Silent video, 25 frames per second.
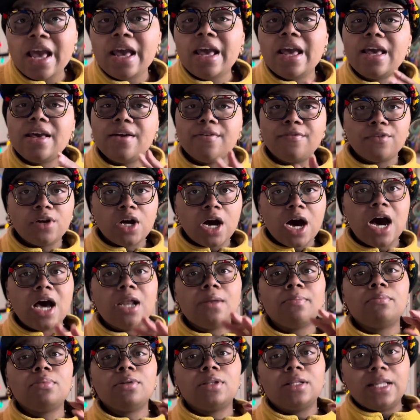If
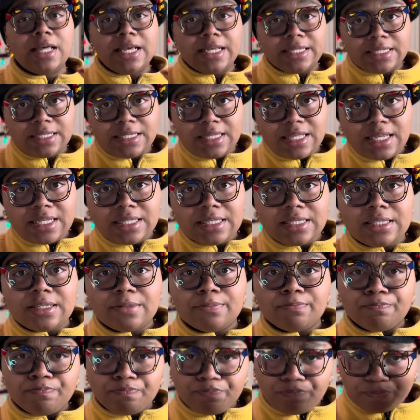God placed this
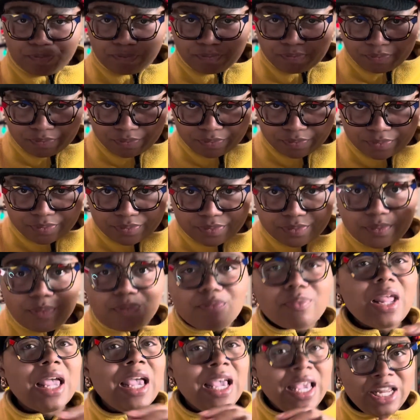
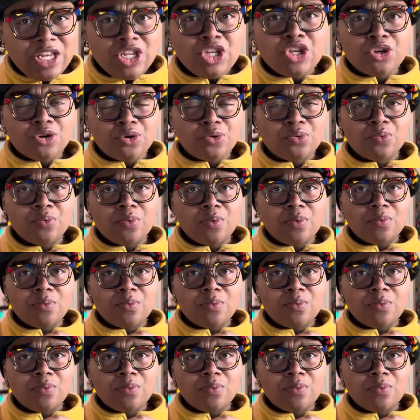in you,